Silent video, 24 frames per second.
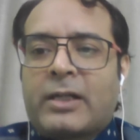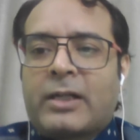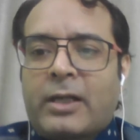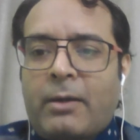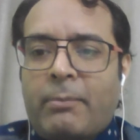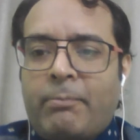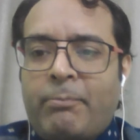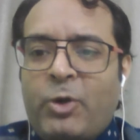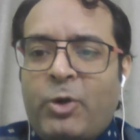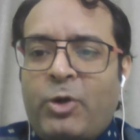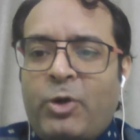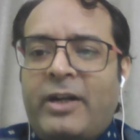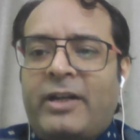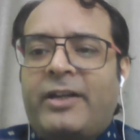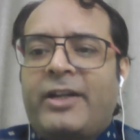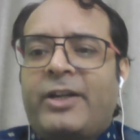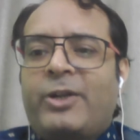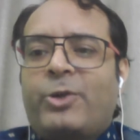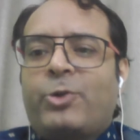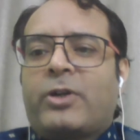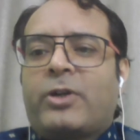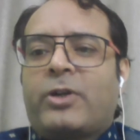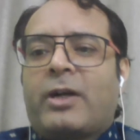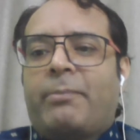
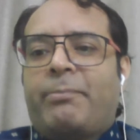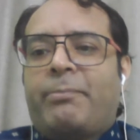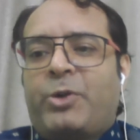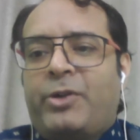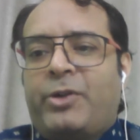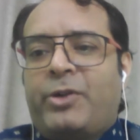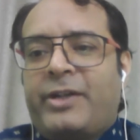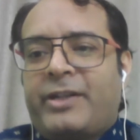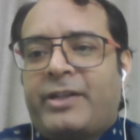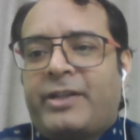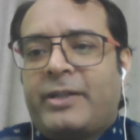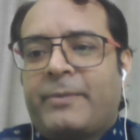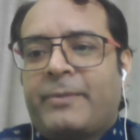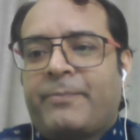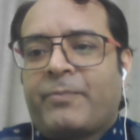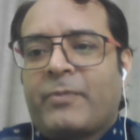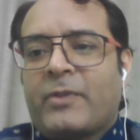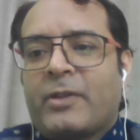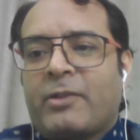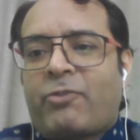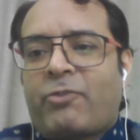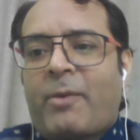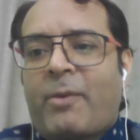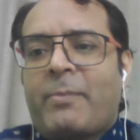community to community,
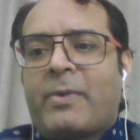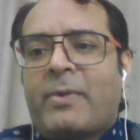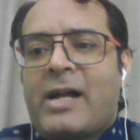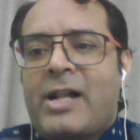from